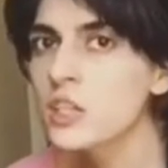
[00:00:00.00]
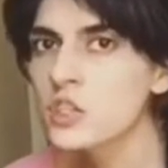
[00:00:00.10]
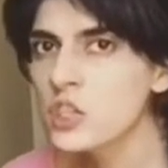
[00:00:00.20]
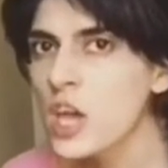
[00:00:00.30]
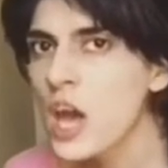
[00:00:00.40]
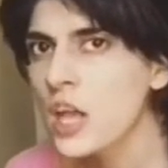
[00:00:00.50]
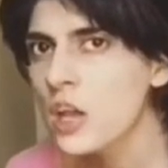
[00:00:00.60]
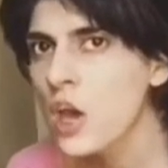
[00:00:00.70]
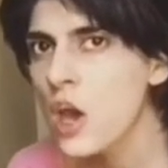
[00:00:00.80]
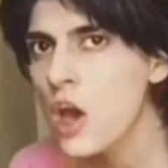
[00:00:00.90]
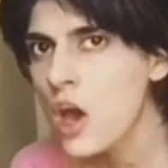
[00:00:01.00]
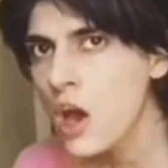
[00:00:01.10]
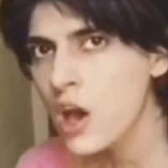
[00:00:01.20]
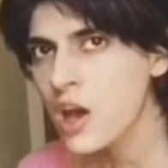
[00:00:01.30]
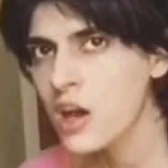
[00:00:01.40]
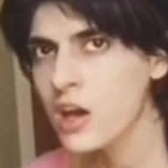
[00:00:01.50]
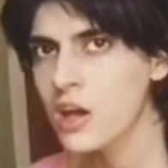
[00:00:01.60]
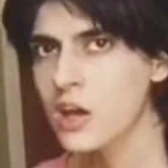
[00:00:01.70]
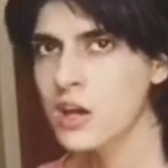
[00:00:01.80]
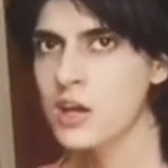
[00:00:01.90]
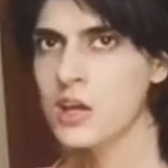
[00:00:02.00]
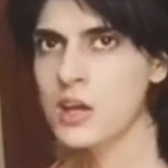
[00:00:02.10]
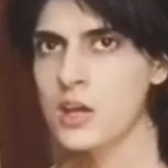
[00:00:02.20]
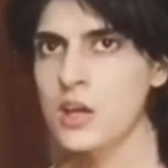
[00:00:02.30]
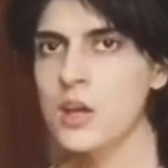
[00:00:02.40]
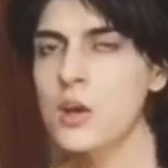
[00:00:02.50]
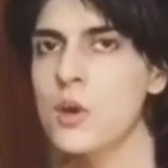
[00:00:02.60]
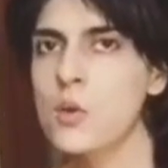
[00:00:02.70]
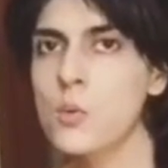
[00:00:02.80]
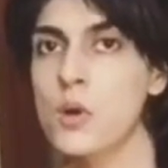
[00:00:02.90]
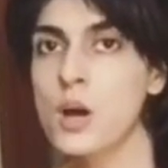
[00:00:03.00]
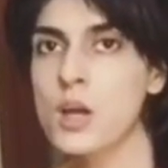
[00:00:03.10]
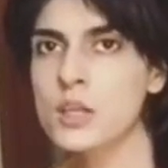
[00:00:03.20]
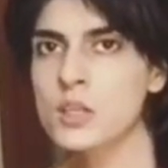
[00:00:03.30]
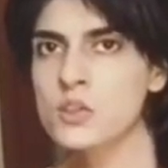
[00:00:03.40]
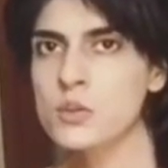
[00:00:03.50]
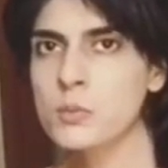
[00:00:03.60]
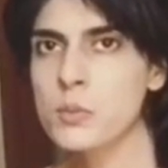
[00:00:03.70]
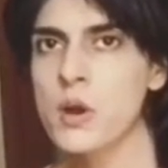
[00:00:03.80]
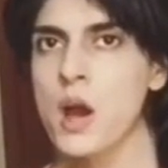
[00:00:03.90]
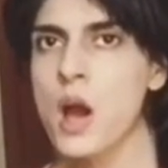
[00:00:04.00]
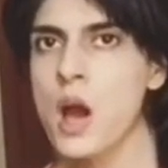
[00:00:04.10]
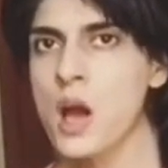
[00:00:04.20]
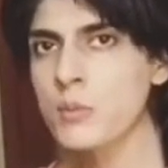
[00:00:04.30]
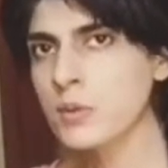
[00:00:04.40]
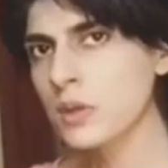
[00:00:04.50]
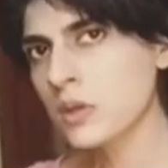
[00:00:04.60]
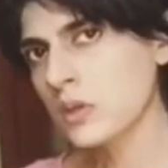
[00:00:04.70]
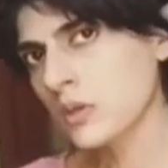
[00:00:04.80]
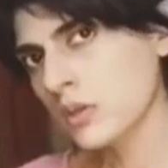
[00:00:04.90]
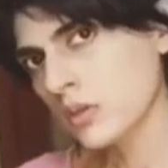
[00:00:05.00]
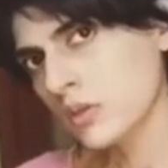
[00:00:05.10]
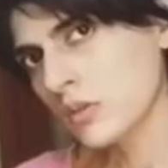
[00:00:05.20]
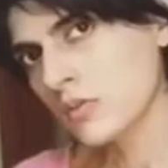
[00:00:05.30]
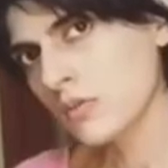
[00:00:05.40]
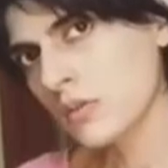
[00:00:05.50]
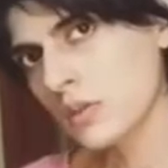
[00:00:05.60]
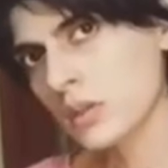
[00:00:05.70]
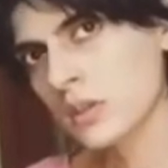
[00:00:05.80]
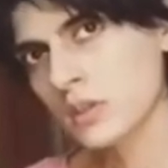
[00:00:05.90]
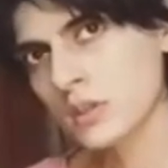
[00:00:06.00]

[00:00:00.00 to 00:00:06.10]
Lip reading: I don't know why, but since then, lots of